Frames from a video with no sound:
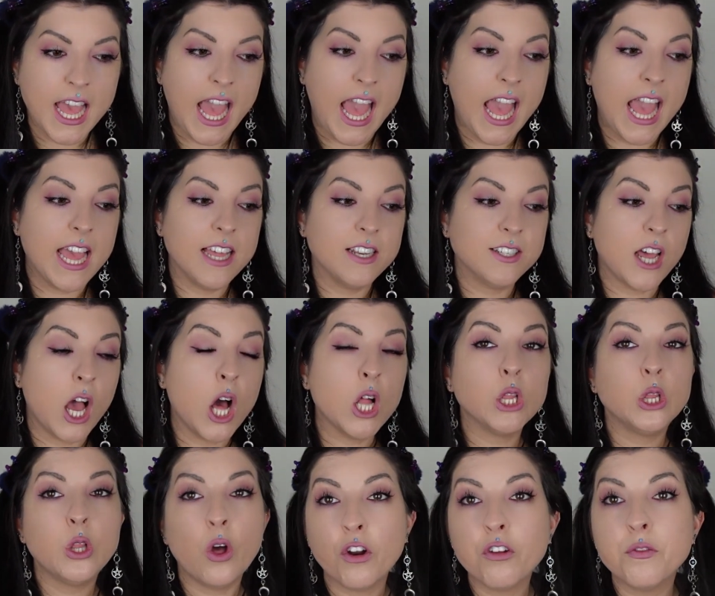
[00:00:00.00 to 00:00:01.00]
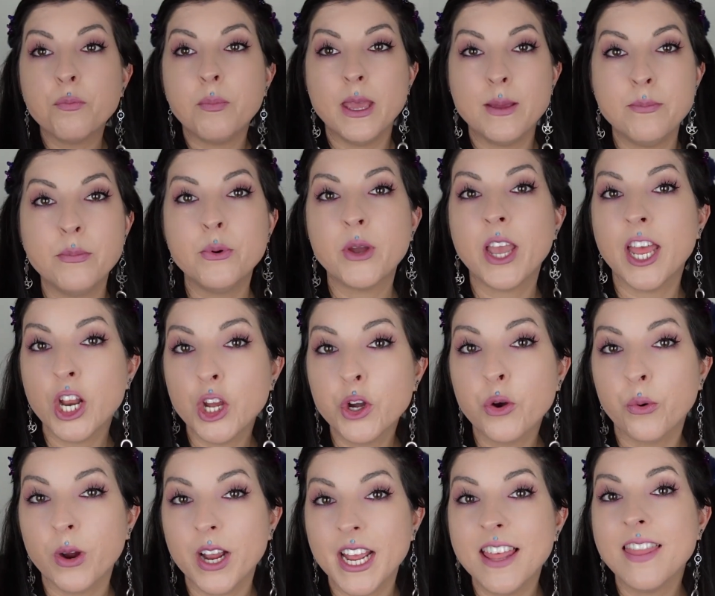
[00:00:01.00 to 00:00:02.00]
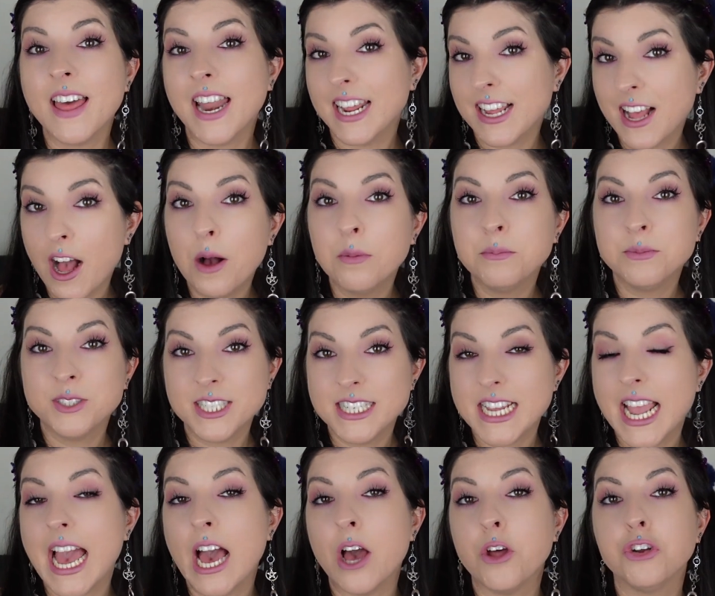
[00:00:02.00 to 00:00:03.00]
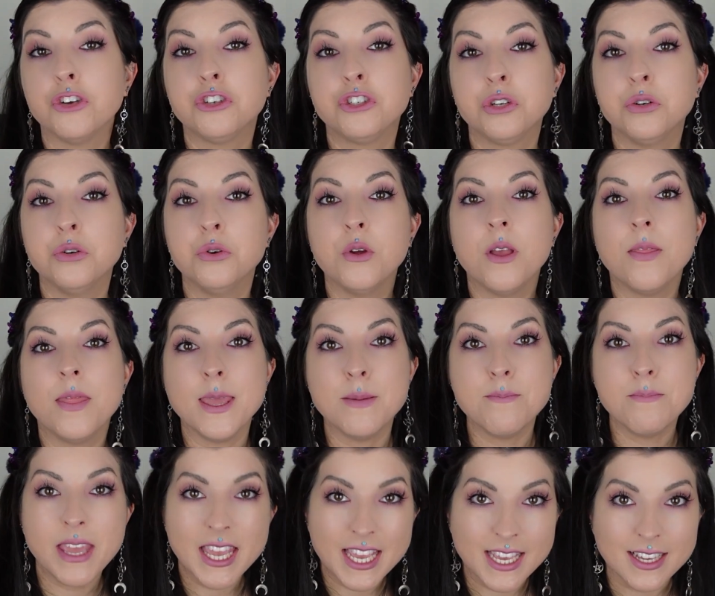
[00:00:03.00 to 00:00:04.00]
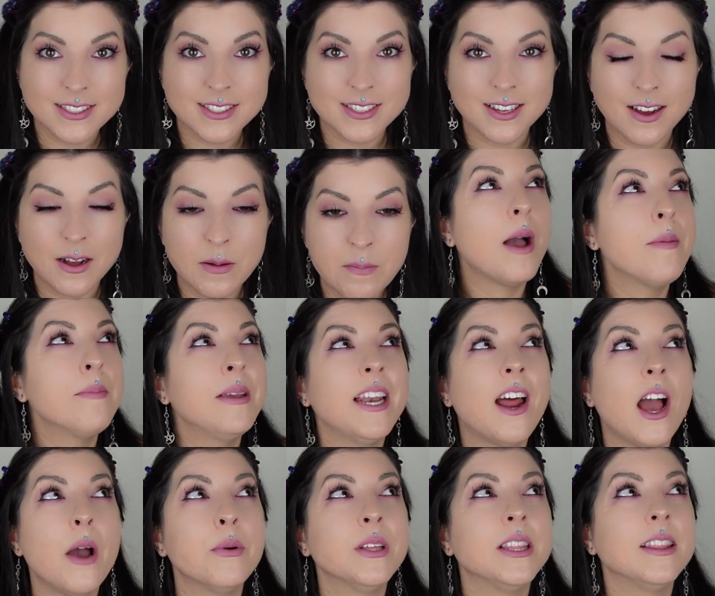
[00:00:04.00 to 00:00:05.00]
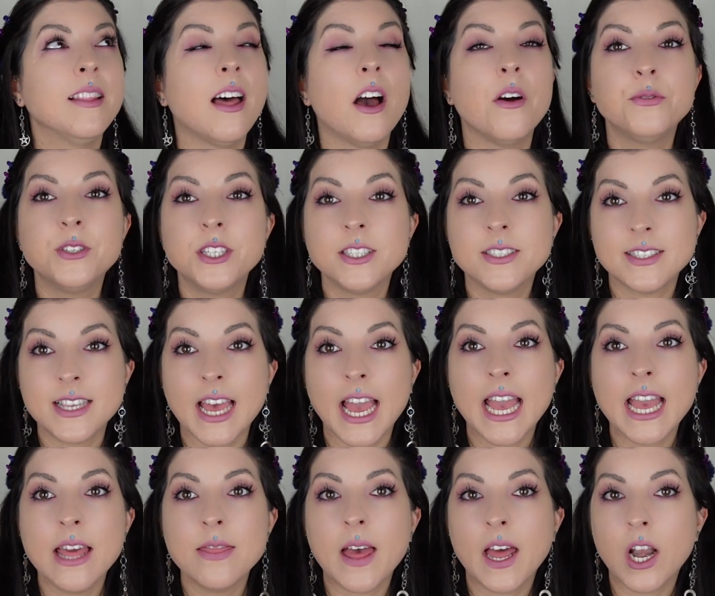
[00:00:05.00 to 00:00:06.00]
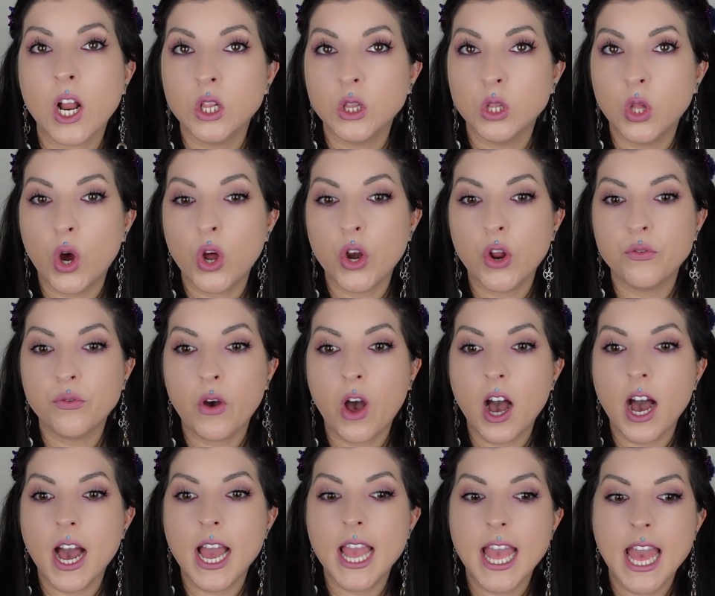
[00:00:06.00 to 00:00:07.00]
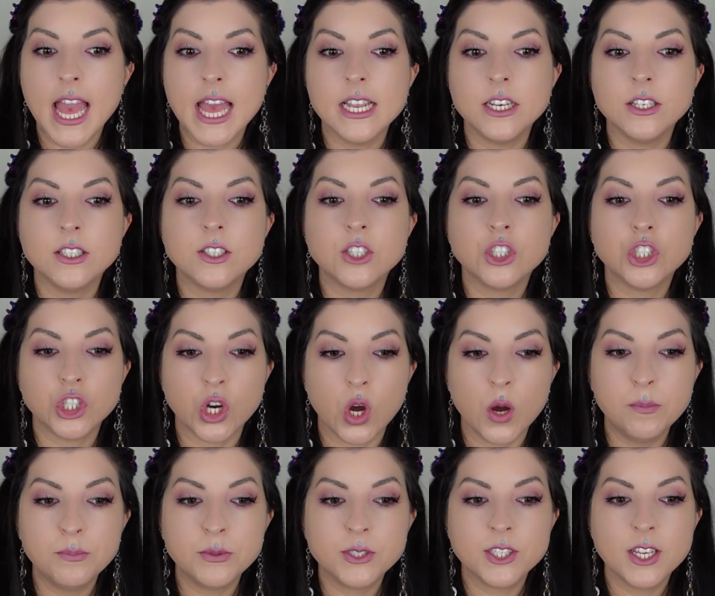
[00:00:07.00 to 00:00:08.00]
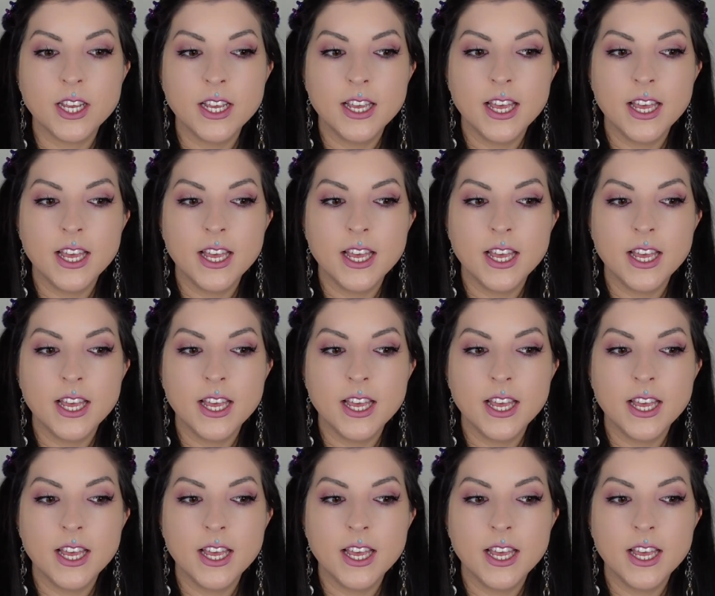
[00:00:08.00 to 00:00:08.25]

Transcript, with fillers: And a lot of people can agree that it comes down to the piercer. I mean, I would love to say that a lot of high-end shops